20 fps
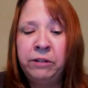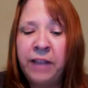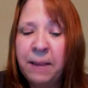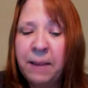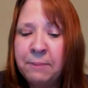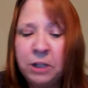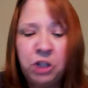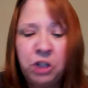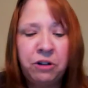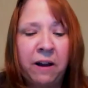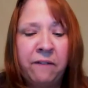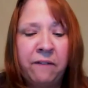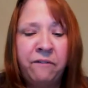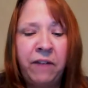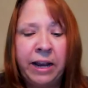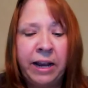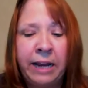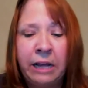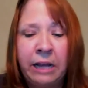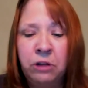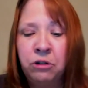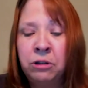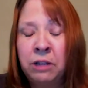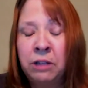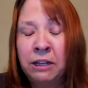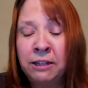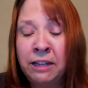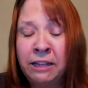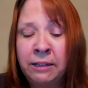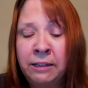demonstrate financial
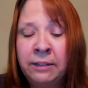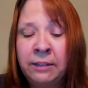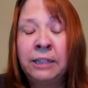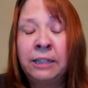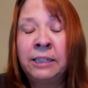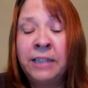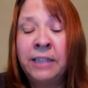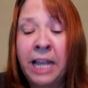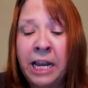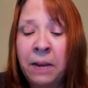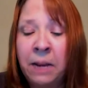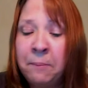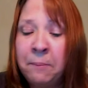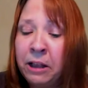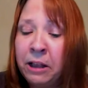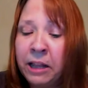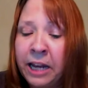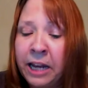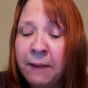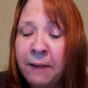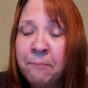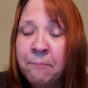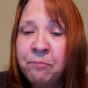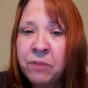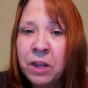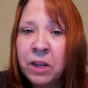sustainability,